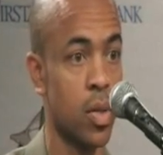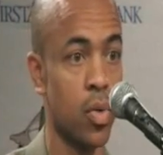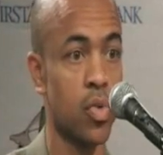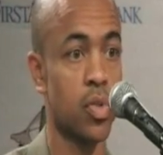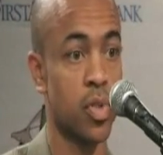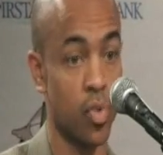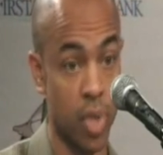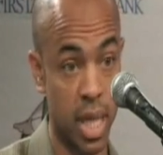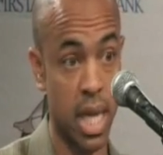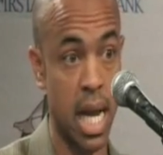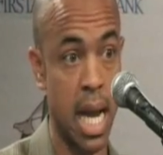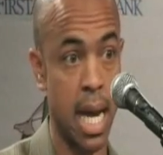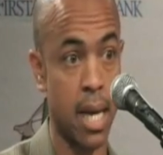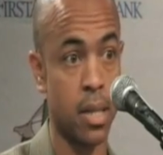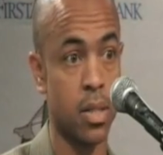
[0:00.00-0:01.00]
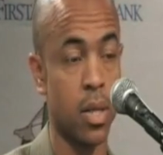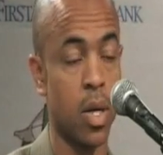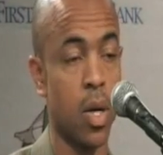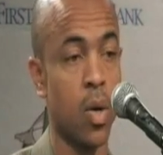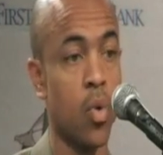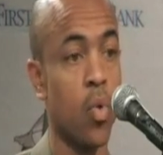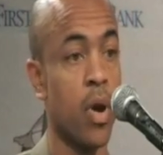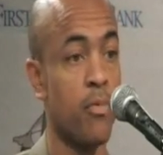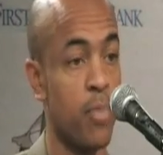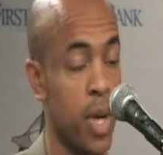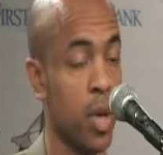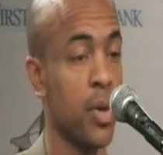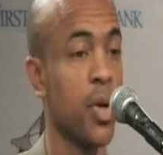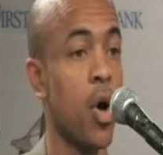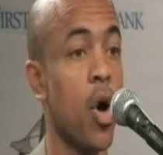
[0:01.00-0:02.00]
those three guys who have
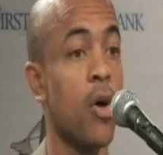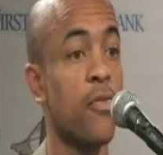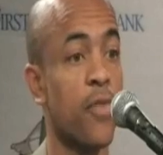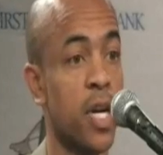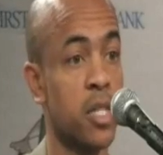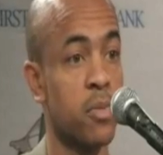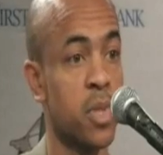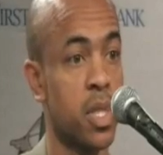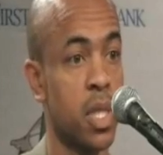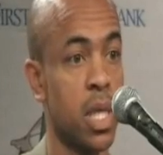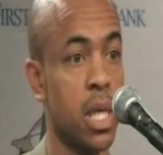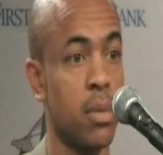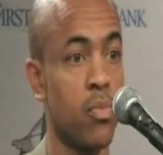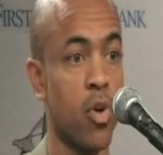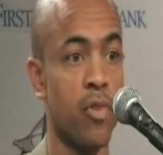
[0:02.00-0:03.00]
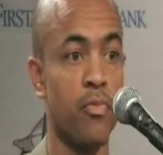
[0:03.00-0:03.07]
been on the all-freshman team,